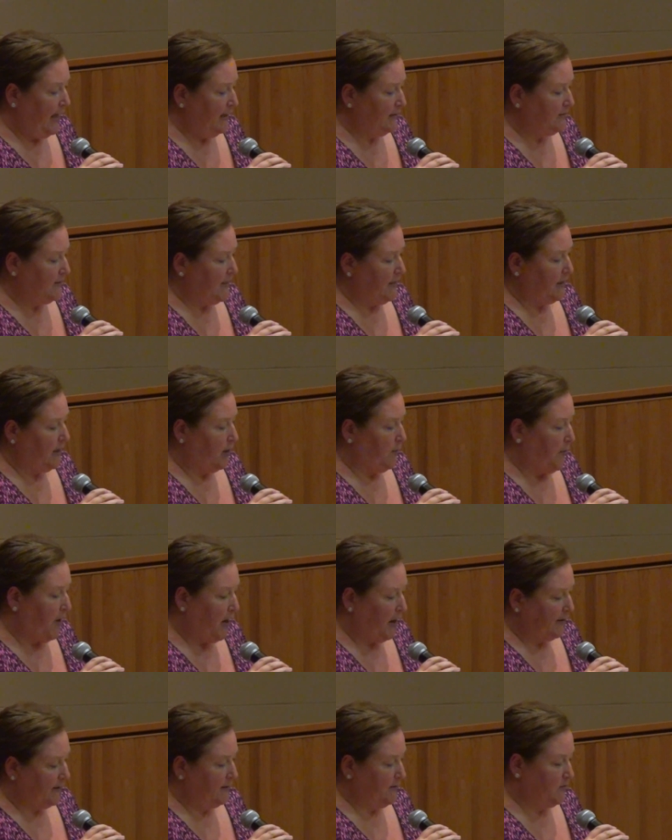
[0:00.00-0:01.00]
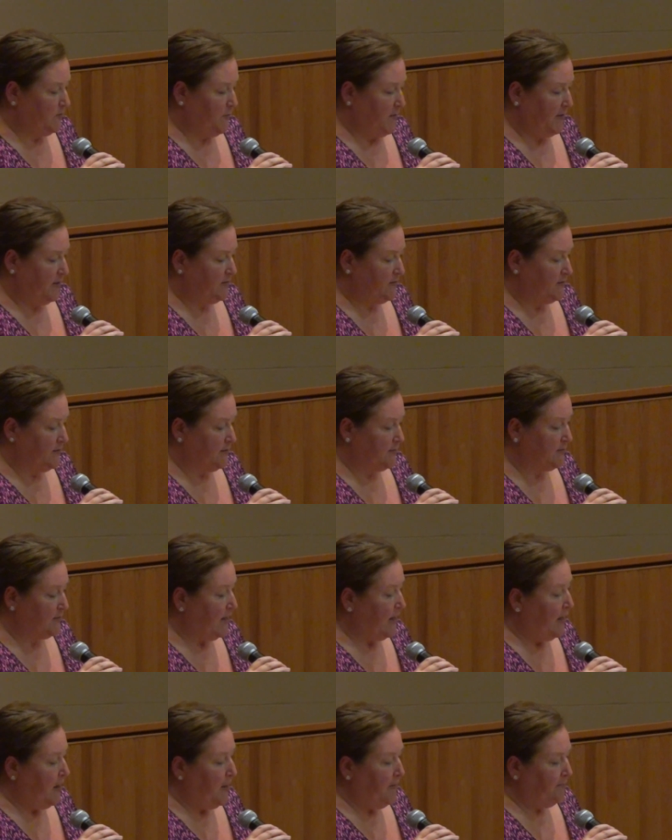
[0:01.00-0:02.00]
and take our parking
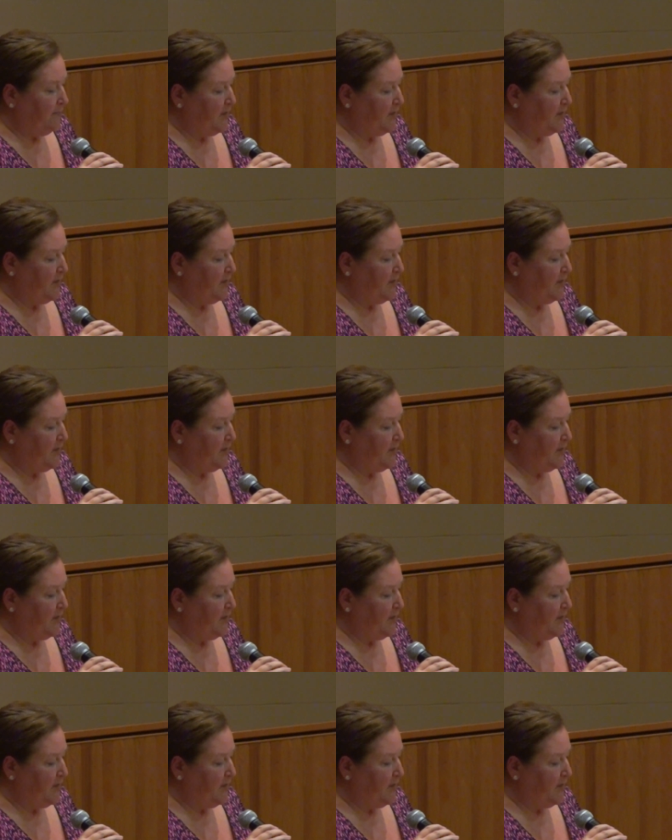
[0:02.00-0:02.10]
spaces.